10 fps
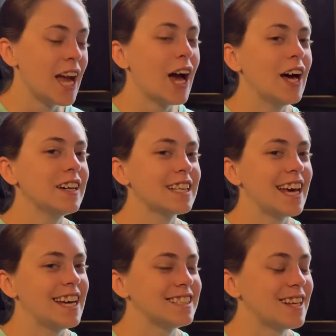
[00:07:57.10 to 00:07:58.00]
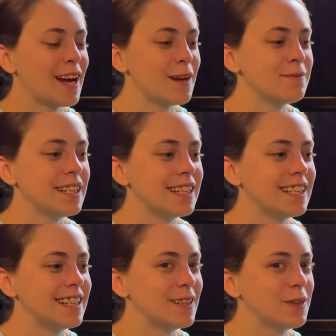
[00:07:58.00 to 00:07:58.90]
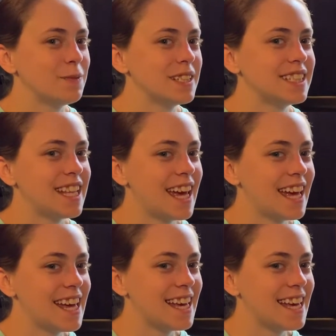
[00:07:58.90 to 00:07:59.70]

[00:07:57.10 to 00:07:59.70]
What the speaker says: Okay, so I made a little mistake.